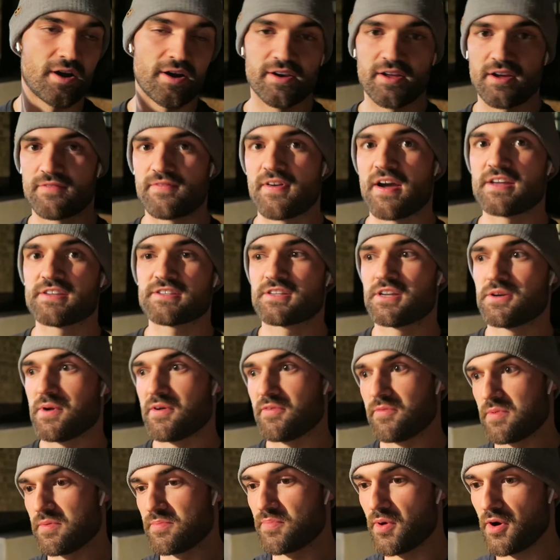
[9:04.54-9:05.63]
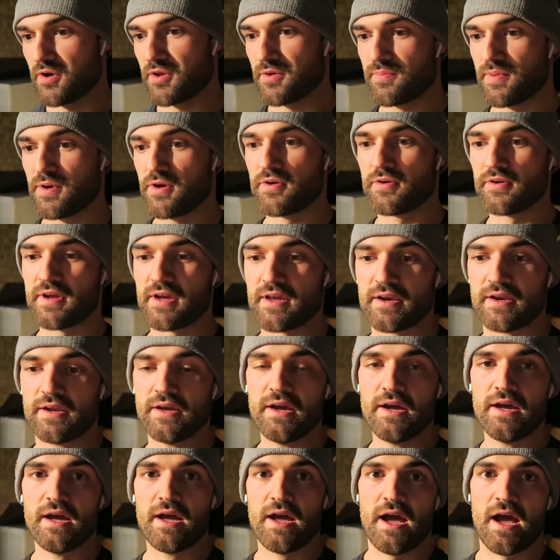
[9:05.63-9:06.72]
cardiovascular, whether it be bodybuilding.
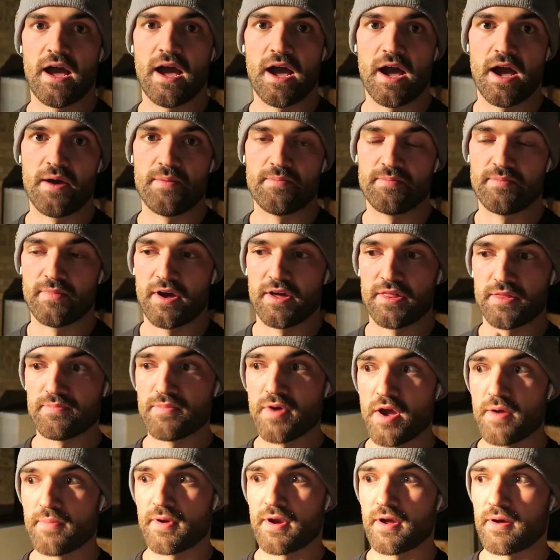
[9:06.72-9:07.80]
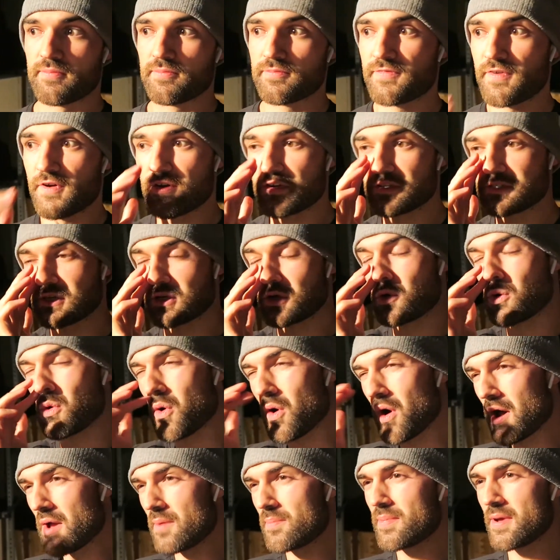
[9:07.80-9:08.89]
Um, at the moment I'm focusing
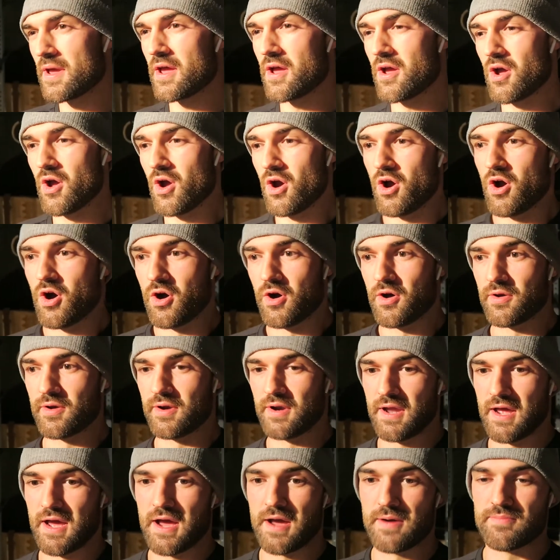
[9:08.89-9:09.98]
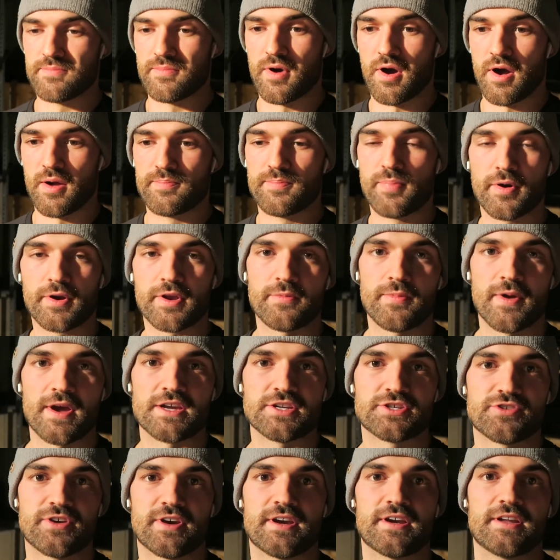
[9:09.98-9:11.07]
quite a bit on um, my body
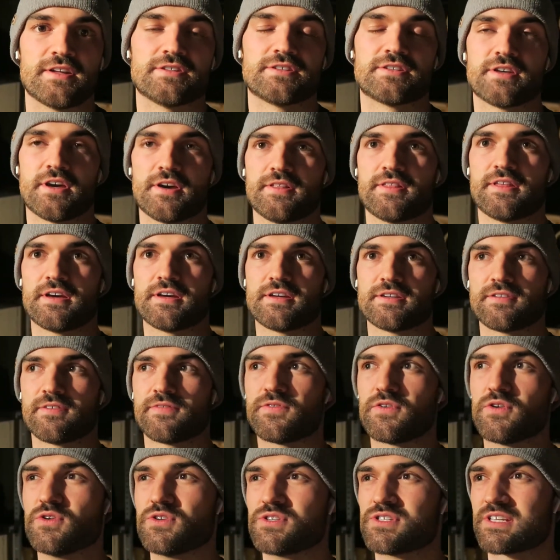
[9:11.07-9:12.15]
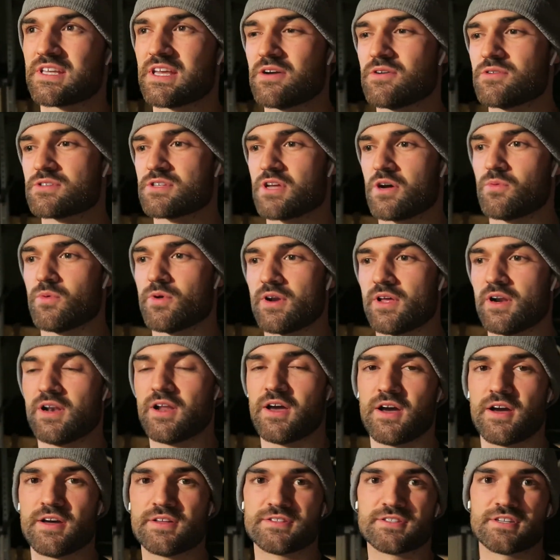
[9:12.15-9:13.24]
weight training, so there's a few skills that I want to
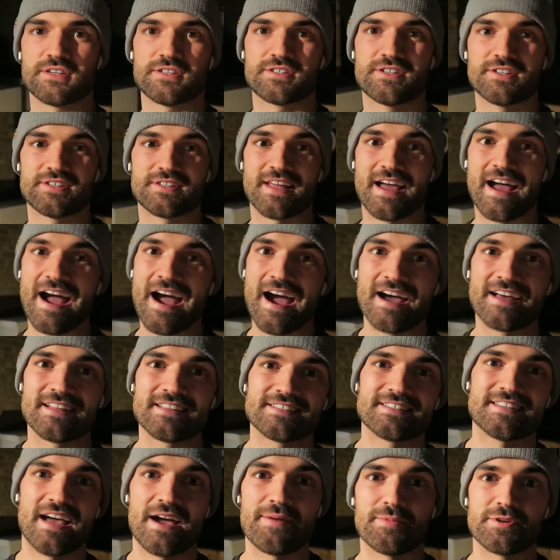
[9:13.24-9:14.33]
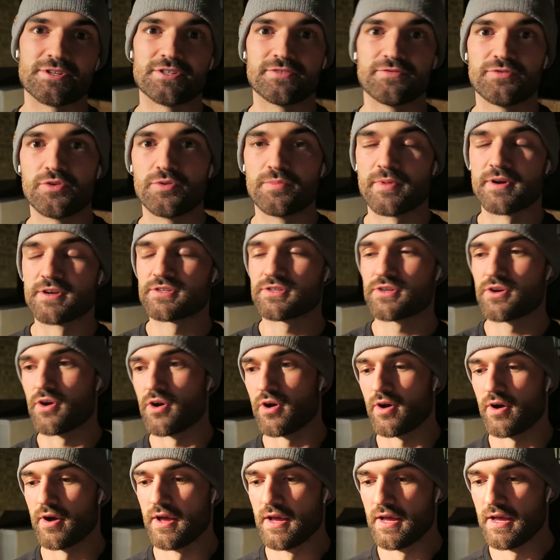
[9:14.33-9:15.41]
learn, such as the handstand, which I've almost
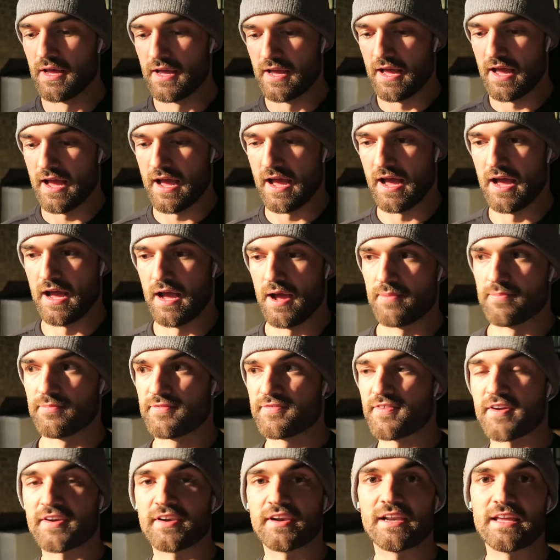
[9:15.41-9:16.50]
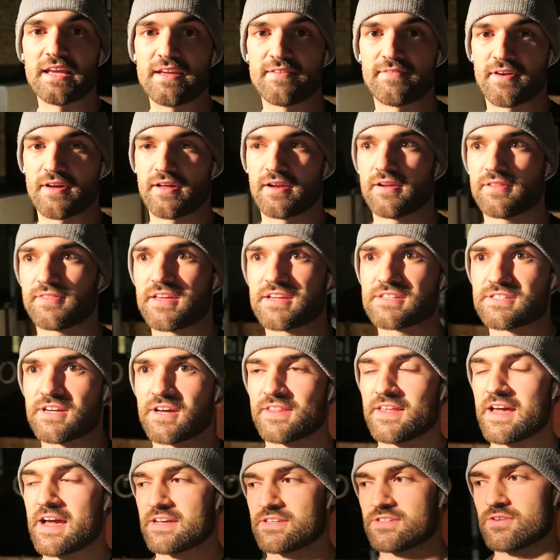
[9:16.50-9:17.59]
got, um, front lever, things
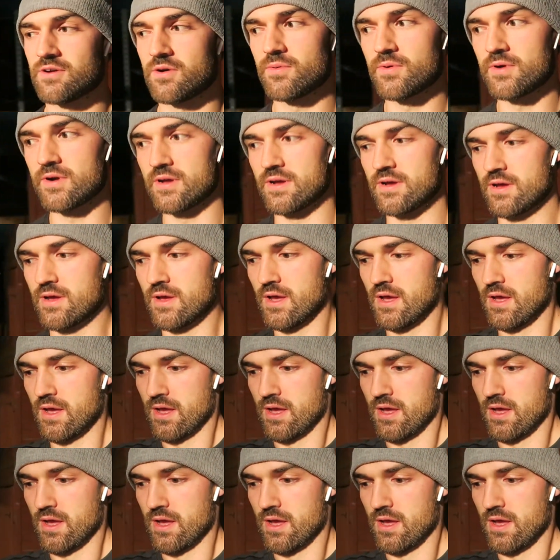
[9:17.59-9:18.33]
like that. So I want to